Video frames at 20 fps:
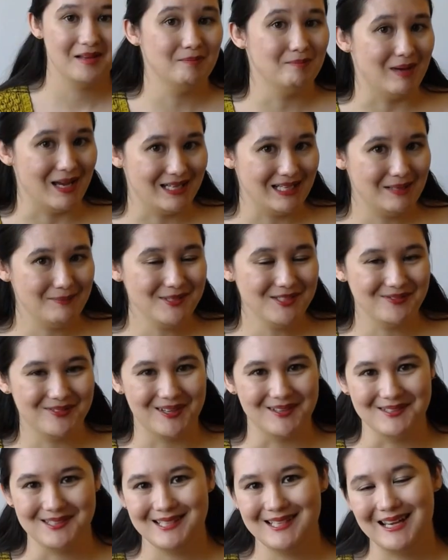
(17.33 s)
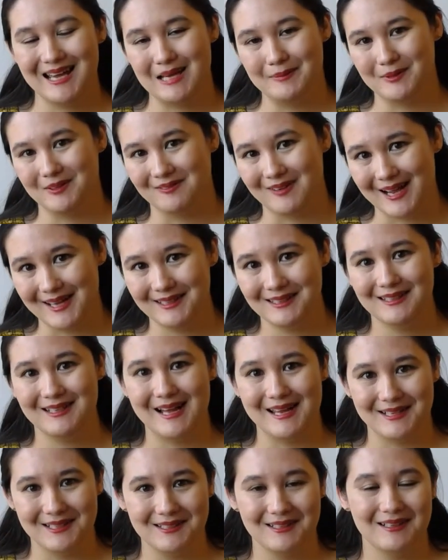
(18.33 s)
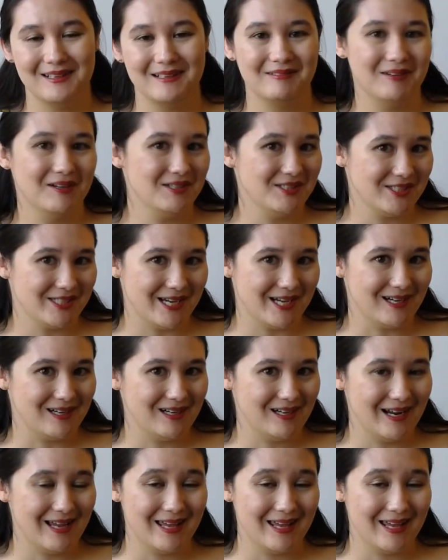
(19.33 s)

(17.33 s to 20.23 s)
My name is Rosie, I'm a writer, editor, and crocheter,